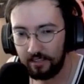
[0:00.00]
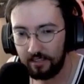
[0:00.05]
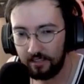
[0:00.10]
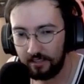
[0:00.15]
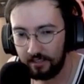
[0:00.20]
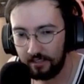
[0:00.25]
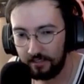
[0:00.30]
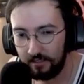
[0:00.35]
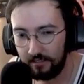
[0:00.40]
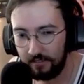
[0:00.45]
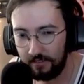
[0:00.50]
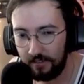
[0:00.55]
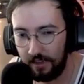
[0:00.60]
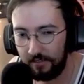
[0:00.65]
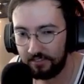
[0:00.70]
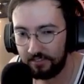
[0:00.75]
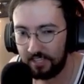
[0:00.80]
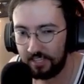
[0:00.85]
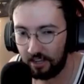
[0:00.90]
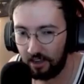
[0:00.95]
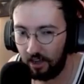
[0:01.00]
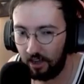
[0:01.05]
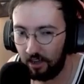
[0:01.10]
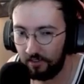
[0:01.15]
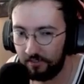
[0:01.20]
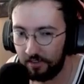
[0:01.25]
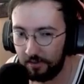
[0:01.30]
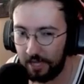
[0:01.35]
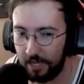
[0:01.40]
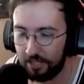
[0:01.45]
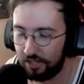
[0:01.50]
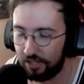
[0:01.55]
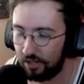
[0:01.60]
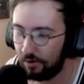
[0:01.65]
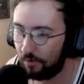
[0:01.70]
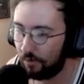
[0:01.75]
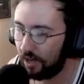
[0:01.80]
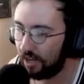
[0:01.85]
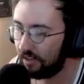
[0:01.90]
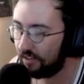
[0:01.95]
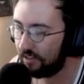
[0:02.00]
I haven't seen a coffin match in a while.